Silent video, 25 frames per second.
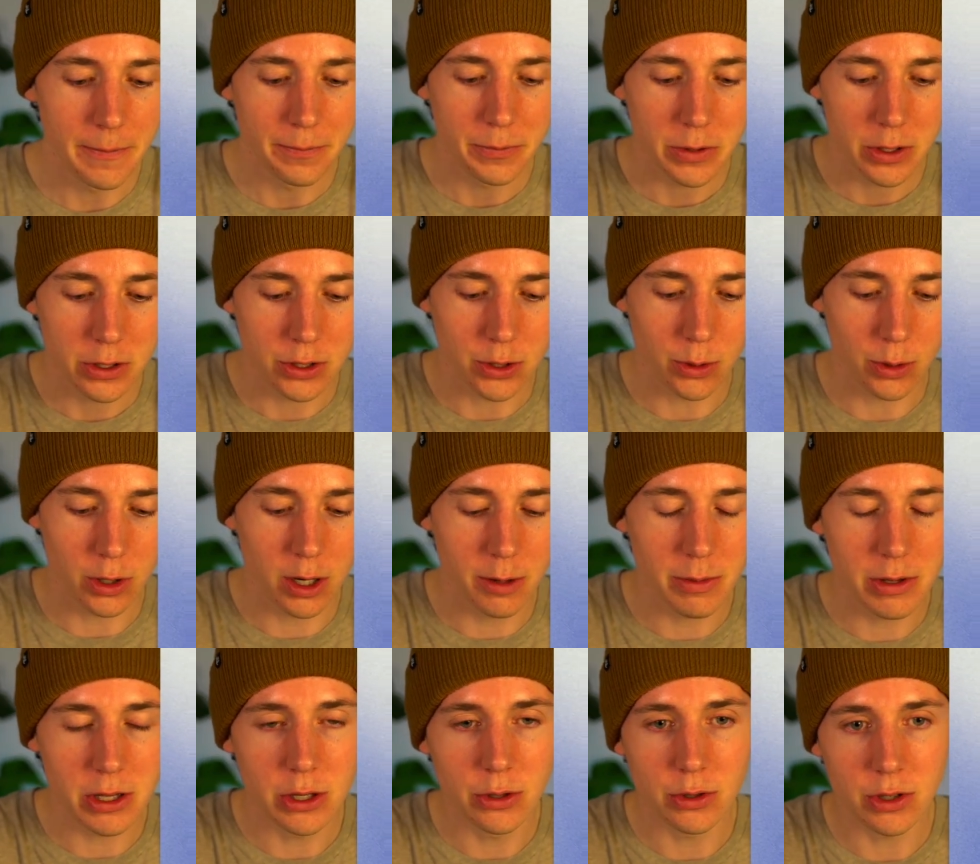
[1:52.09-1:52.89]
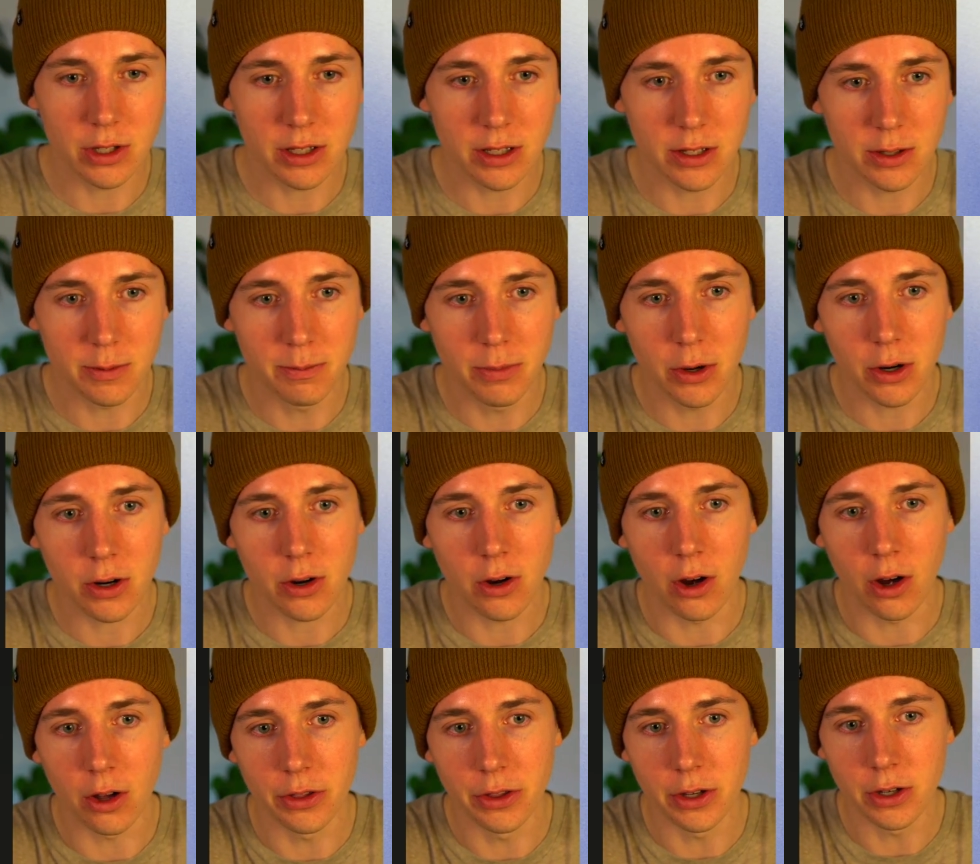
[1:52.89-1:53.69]
So we're going to be using this book
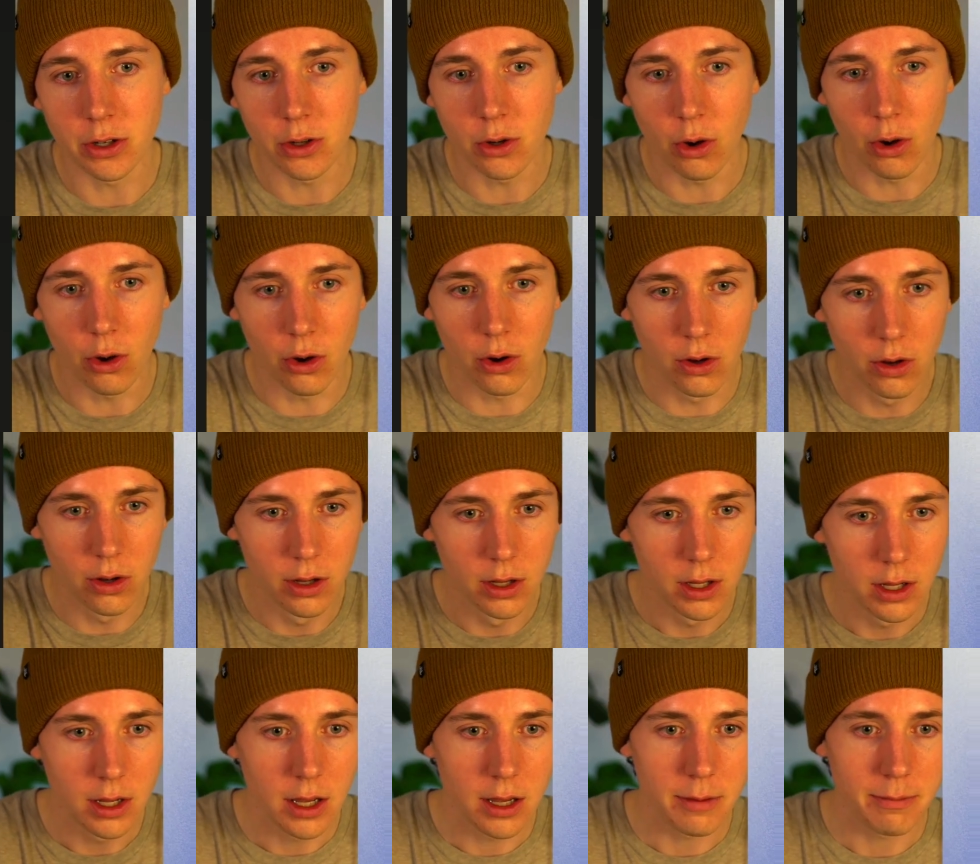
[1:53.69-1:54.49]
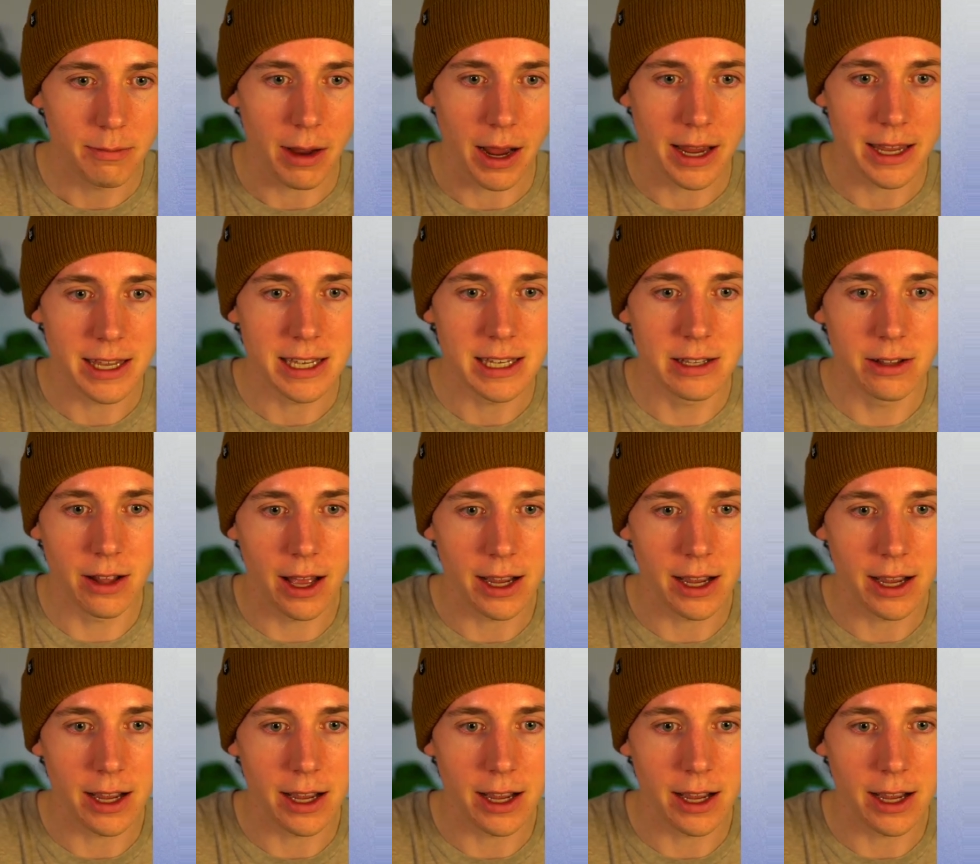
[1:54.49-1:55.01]
called The Goal by Eli